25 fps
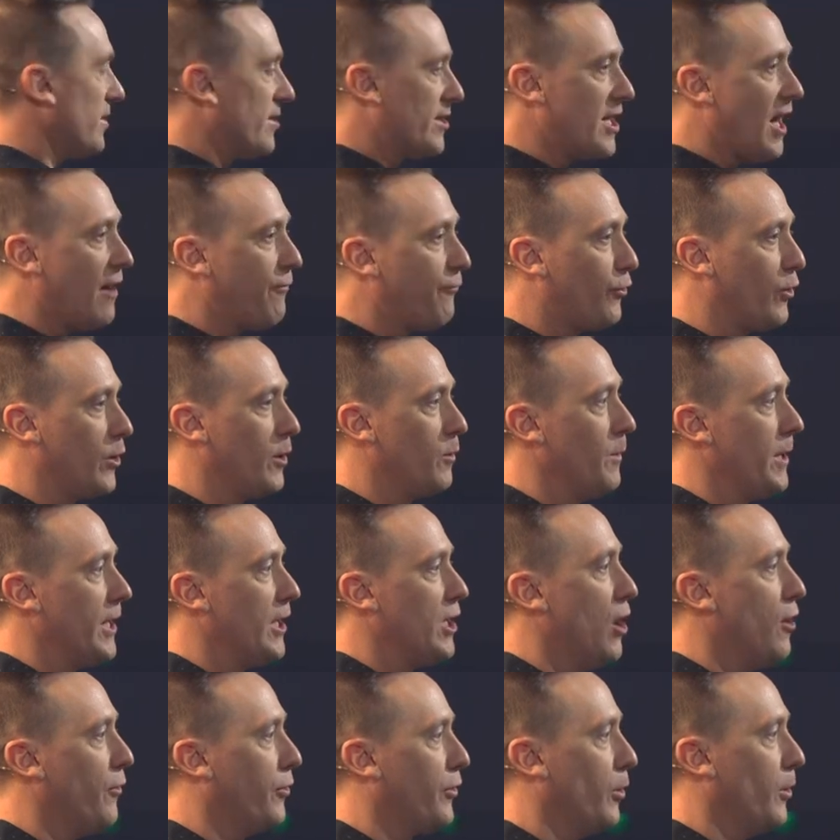suffering we
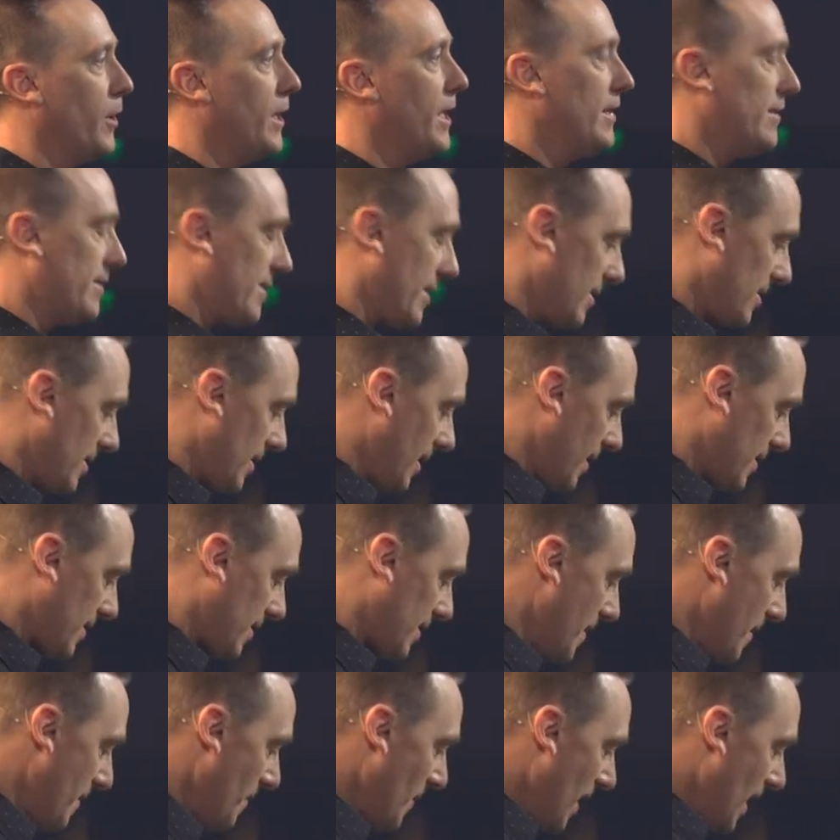go through, and he says this.
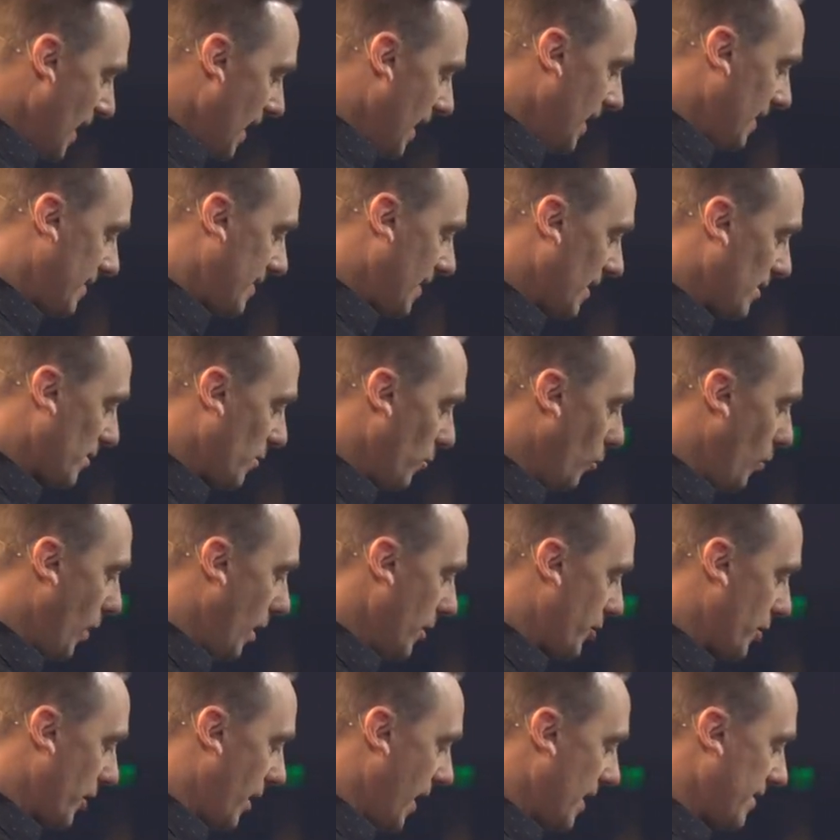He says, what
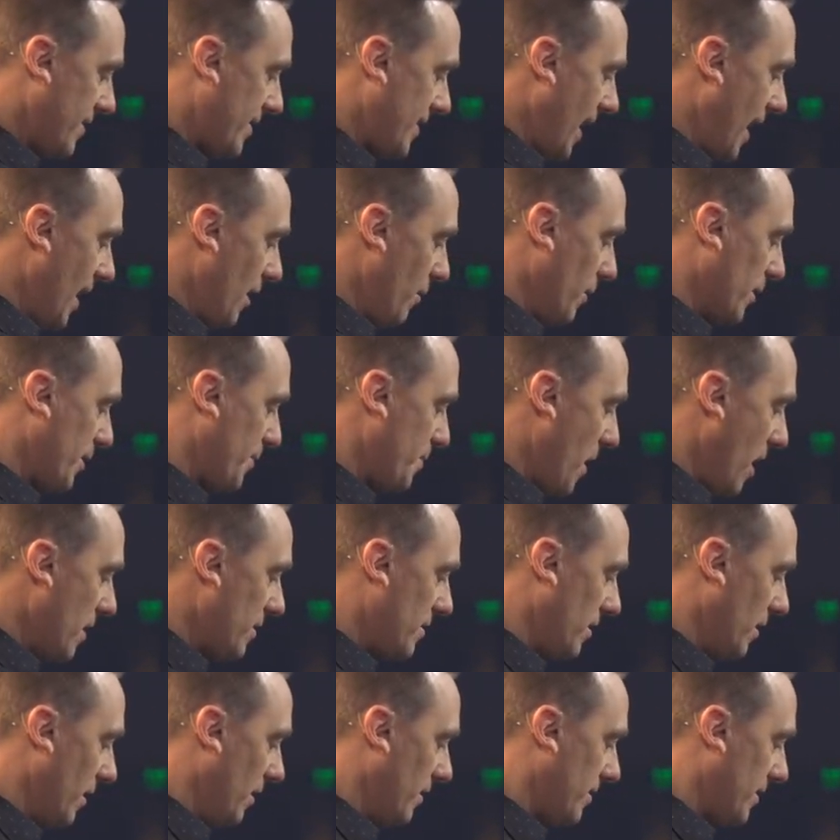shall I say in response
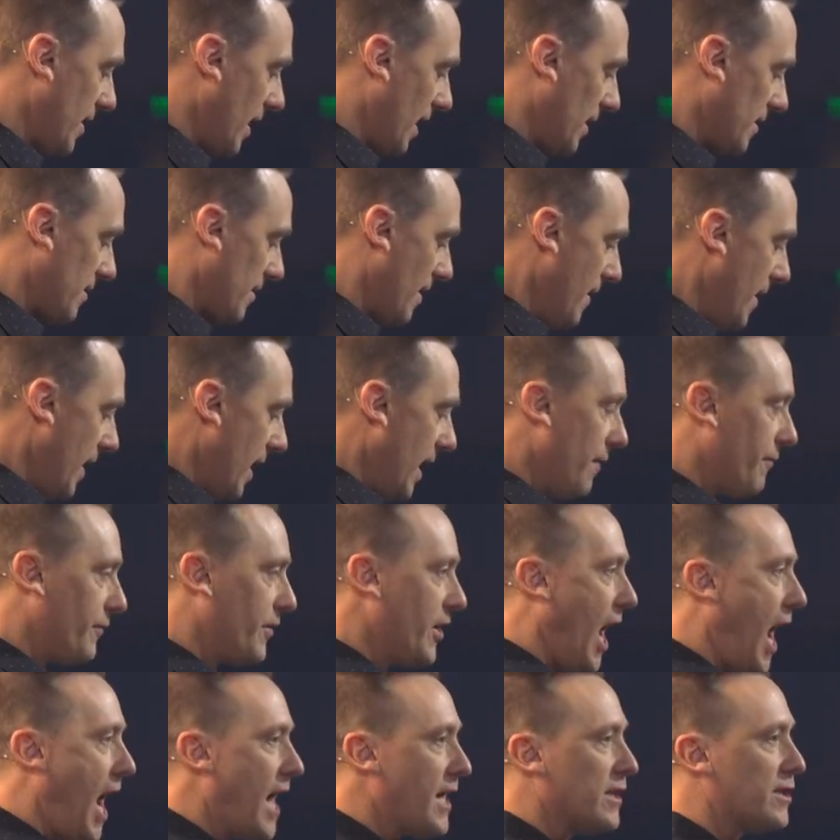to these things? If
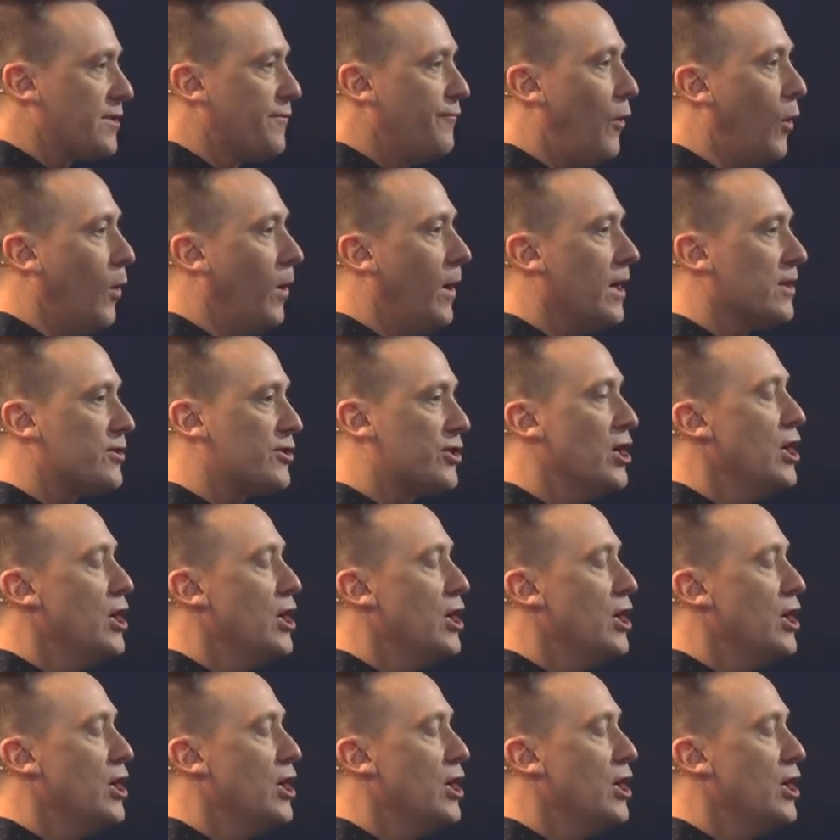God is for us,